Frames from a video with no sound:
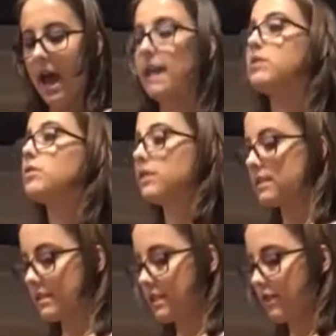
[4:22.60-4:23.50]
As you
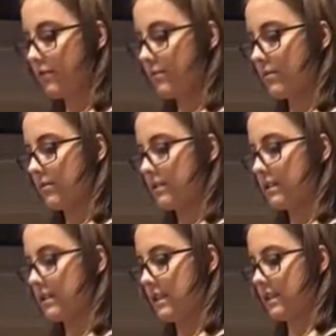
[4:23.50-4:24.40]
can see from those
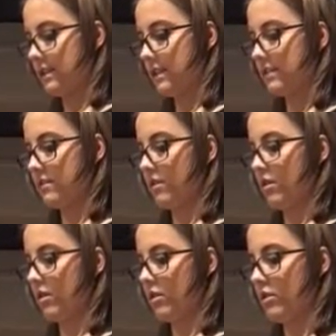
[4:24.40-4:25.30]
statistics
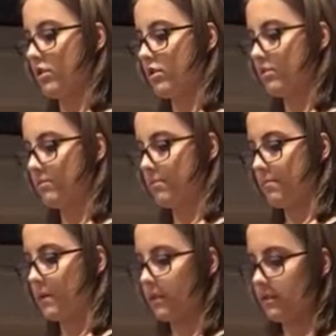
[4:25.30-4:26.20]
on your
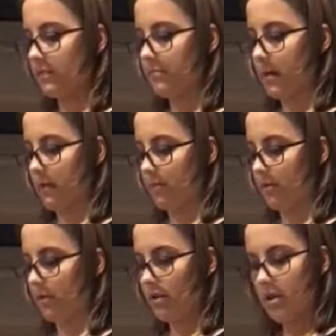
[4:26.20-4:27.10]
pieces of
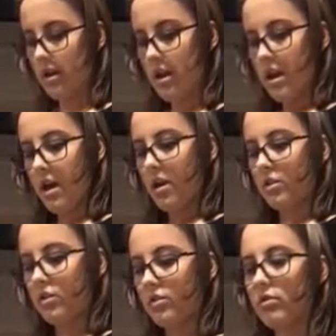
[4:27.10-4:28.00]
paper,
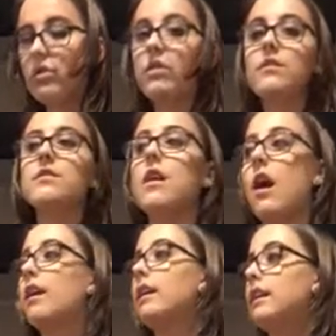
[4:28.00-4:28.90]
children are
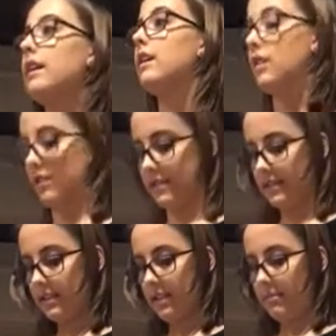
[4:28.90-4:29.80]
not getting enough
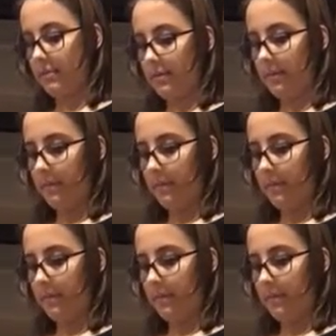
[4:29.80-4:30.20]
sleep.